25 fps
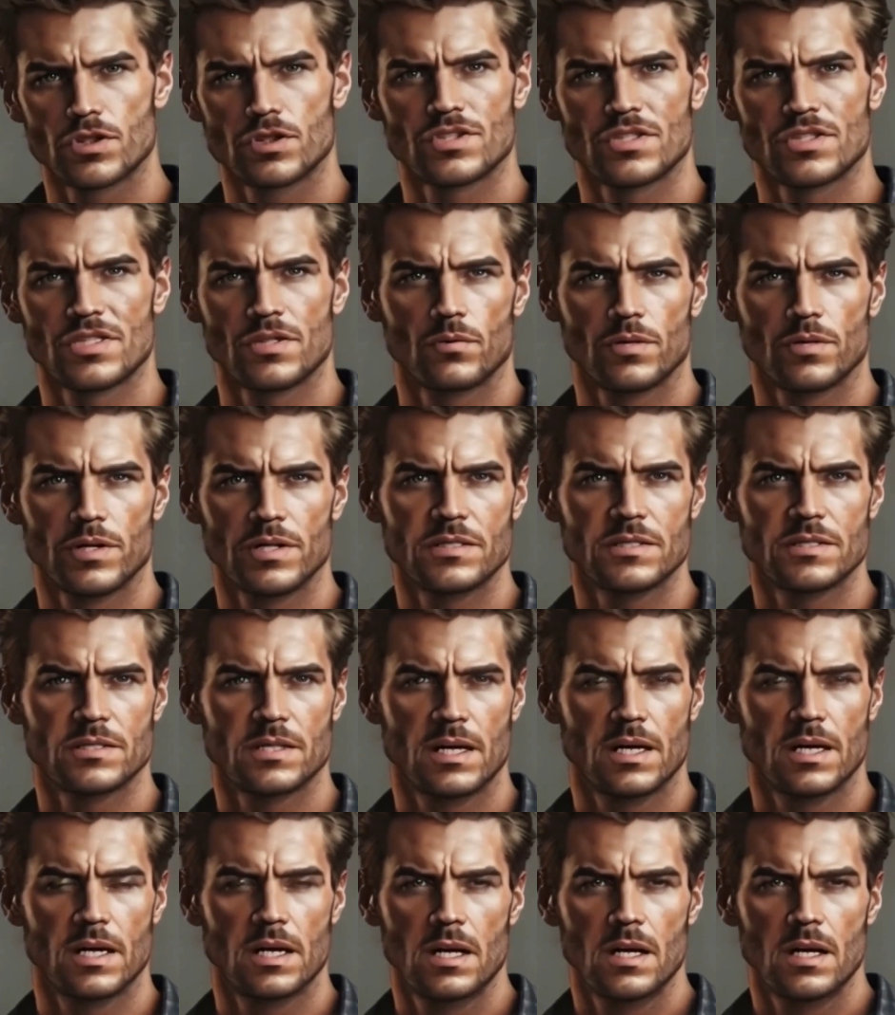
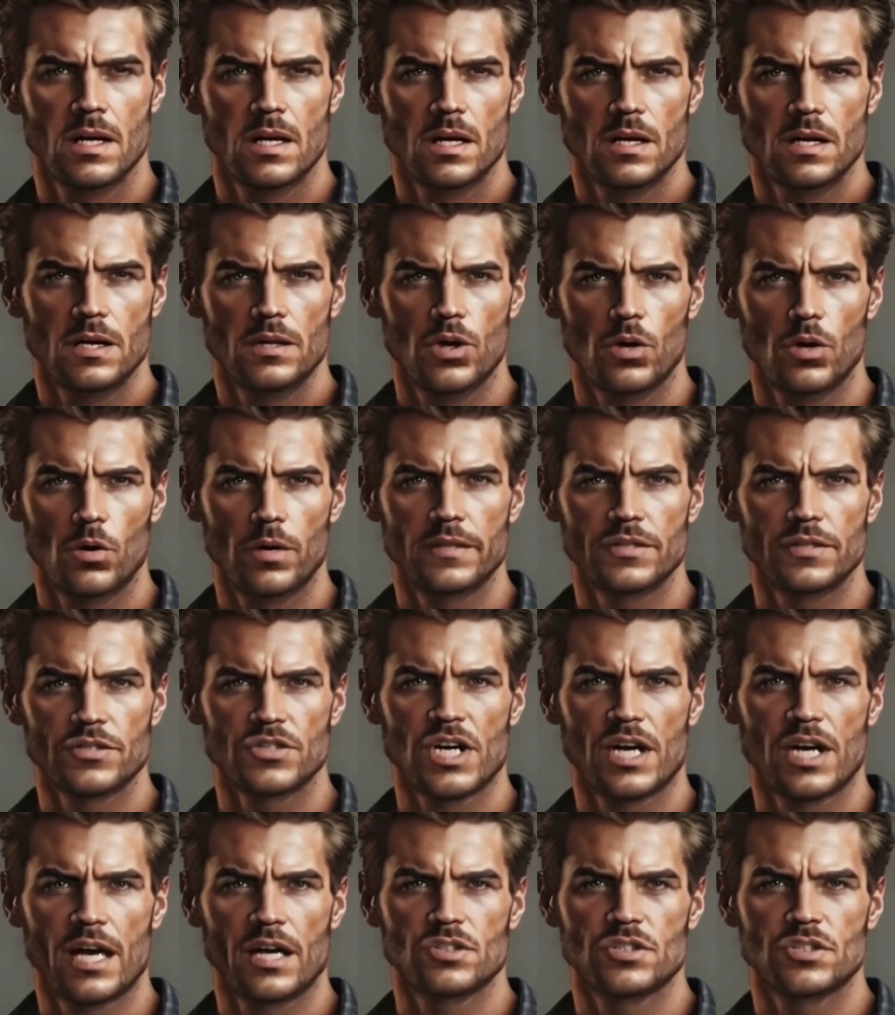synchronicity, noting the
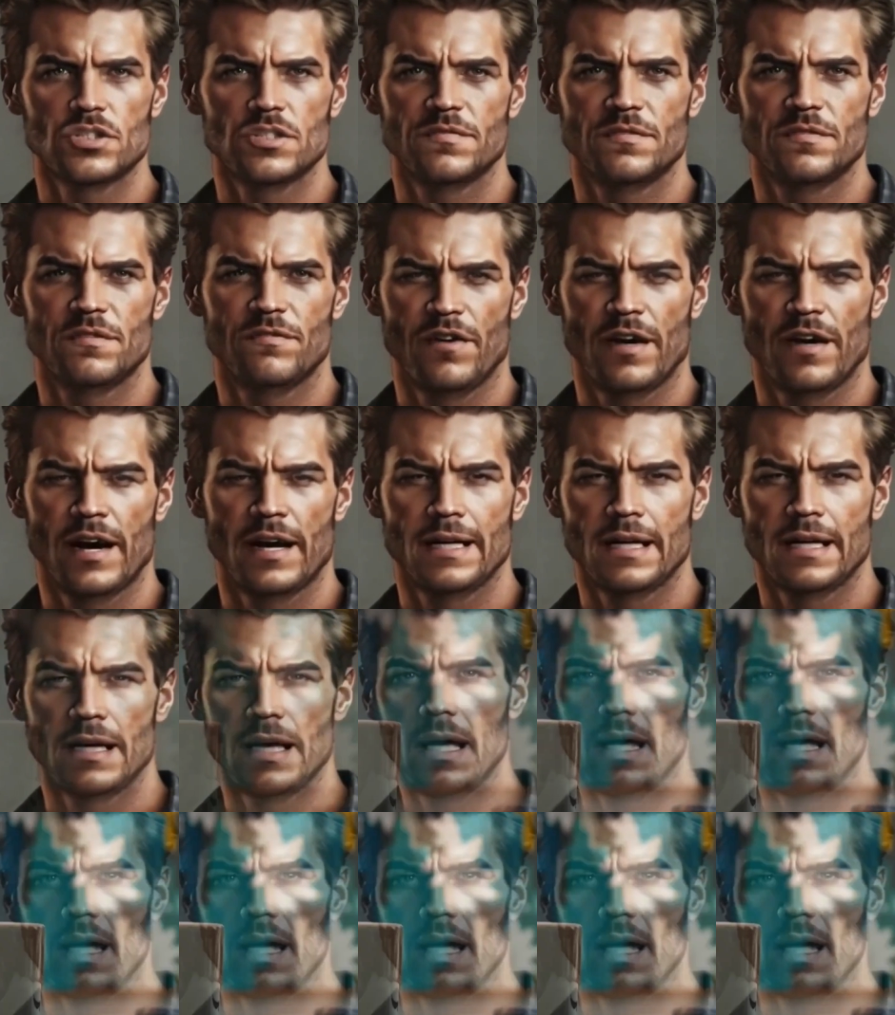challenges of defining it.